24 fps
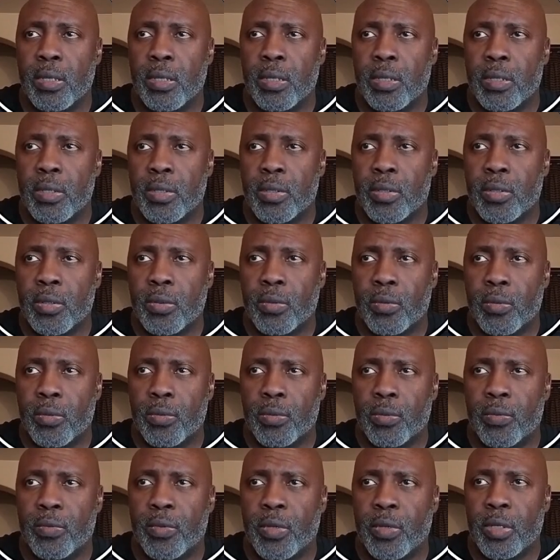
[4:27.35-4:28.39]
So
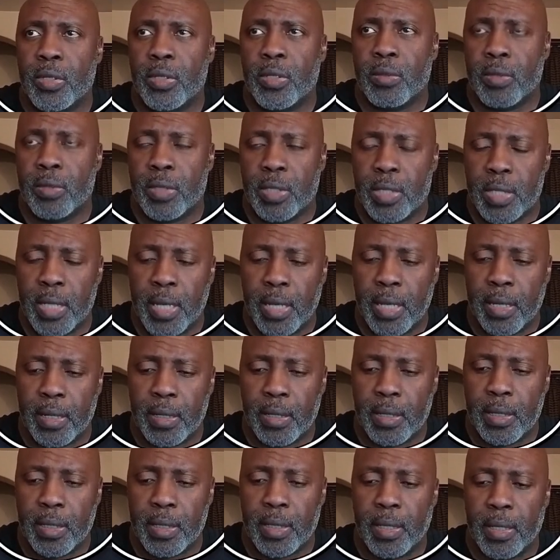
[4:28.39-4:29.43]
we've got
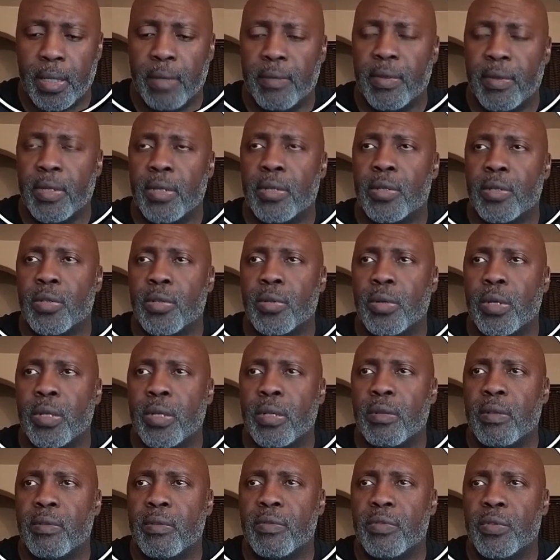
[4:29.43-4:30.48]
.10, 11, and
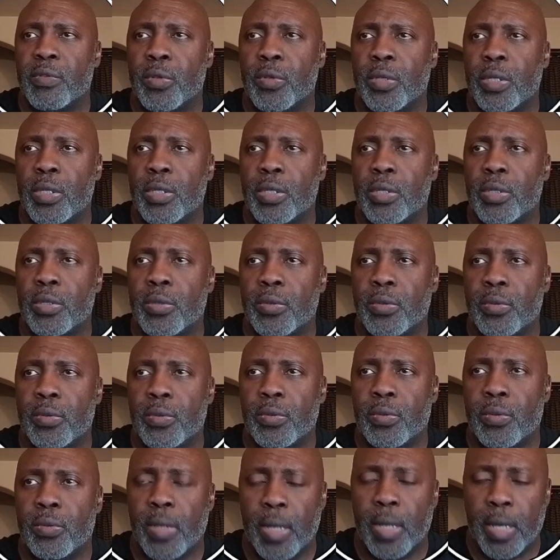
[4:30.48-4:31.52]
12,
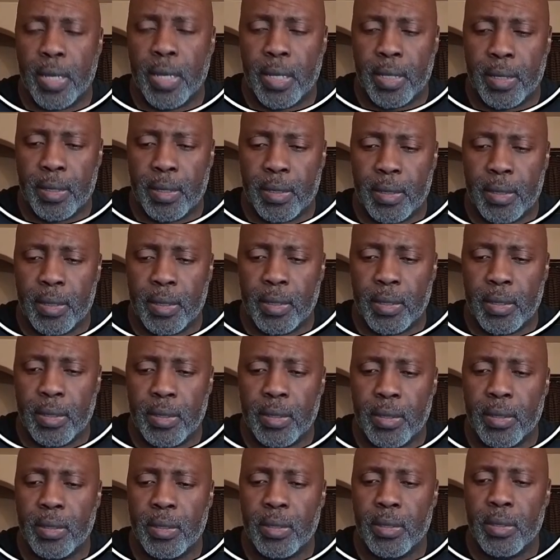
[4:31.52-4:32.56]
22, and
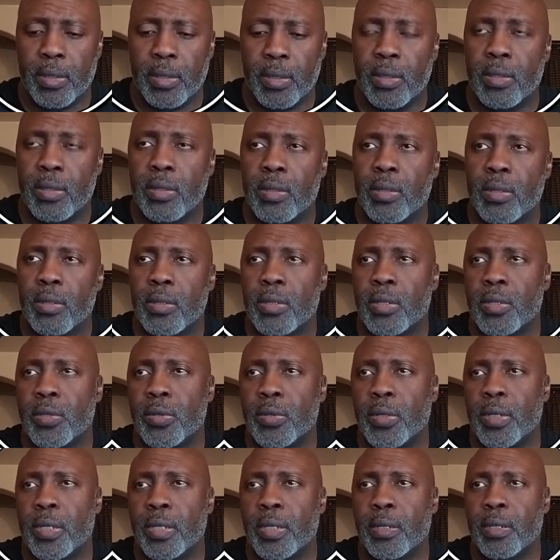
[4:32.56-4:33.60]

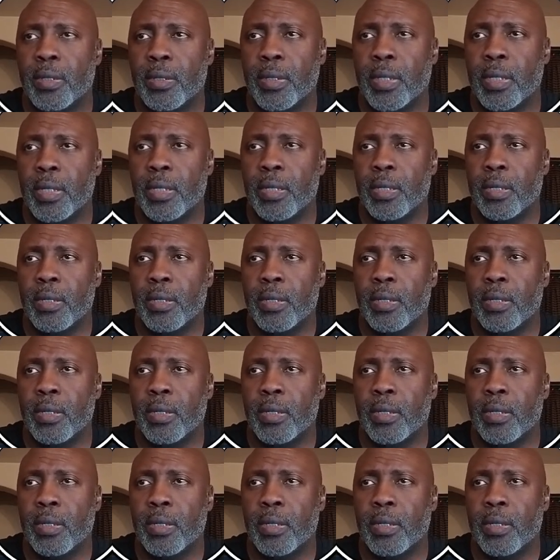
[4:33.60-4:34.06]
23.